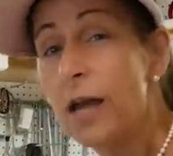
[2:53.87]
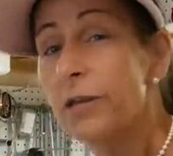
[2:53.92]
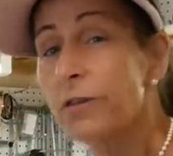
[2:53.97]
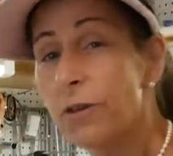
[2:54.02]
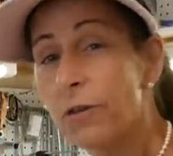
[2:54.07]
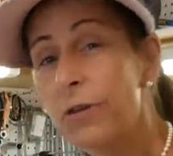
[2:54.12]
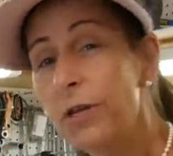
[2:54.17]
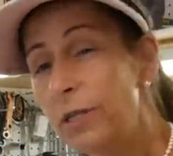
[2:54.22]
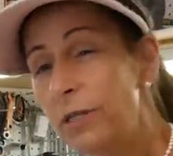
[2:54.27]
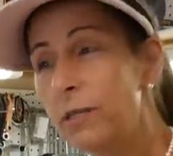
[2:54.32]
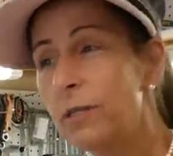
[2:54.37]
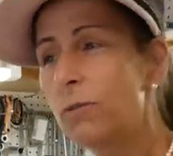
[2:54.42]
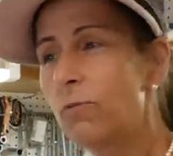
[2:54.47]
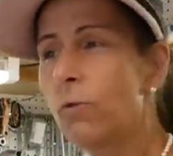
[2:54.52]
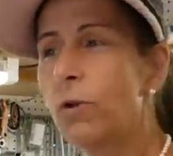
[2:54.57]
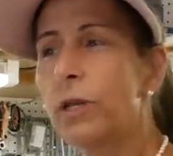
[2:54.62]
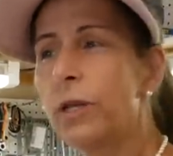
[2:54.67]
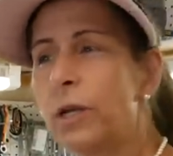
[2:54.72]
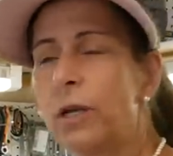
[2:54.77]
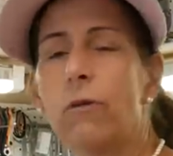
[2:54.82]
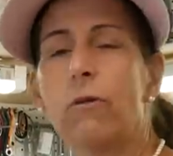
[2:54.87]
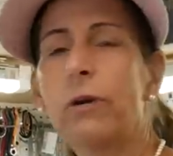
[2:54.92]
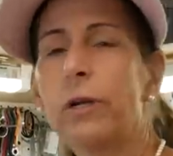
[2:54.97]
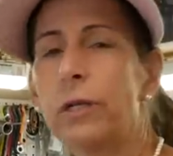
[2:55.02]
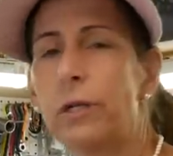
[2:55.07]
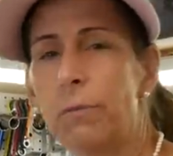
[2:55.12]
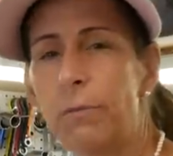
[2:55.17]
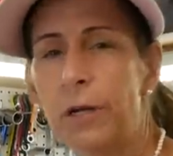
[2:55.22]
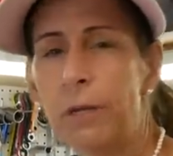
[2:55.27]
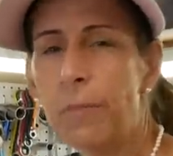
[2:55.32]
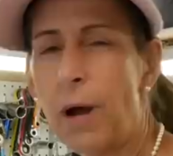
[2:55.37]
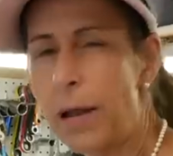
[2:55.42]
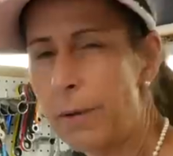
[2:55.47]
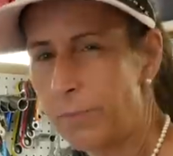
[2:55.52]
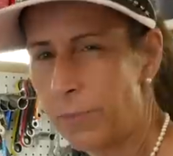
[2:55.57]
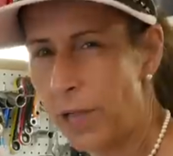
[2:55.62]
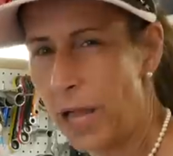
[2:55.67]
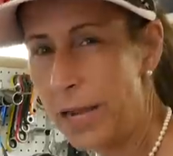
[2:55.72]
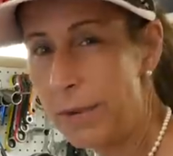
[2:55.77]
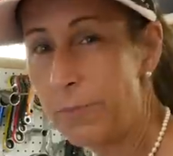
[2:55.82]
So this is really going to be my
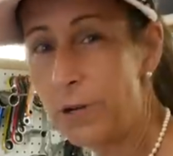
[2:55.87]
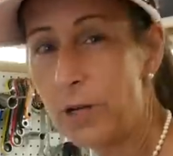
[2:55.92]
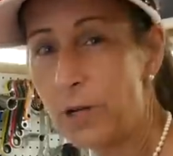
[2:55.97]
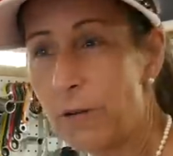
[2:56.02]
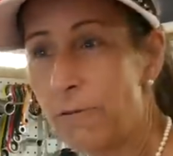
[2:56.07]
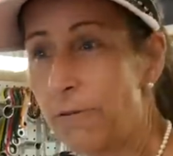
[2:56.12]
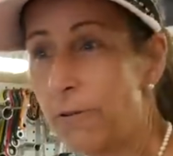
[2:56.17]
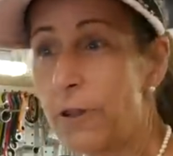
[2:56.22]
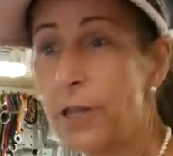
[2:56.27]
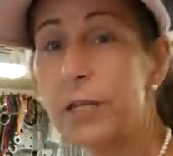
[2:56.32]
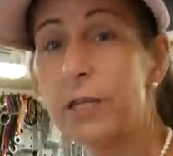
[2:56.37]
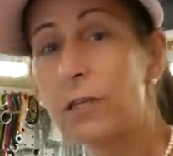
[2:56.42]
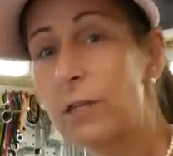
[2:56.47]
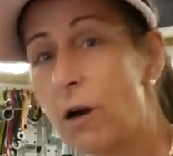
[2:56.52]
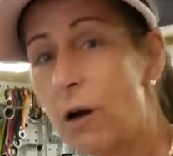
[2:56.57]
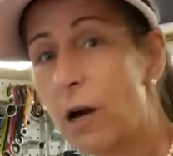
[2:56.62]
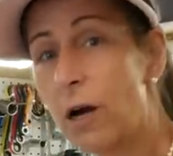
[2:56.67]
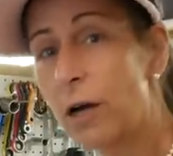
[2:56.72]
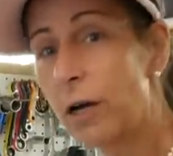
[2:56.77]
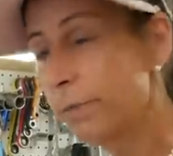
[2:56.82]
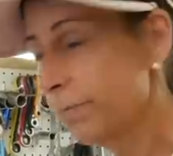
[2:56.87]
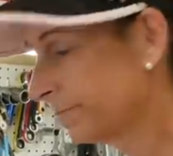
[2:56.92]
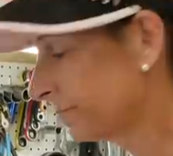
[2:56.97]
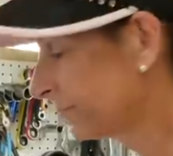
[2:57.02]
playbook for this car.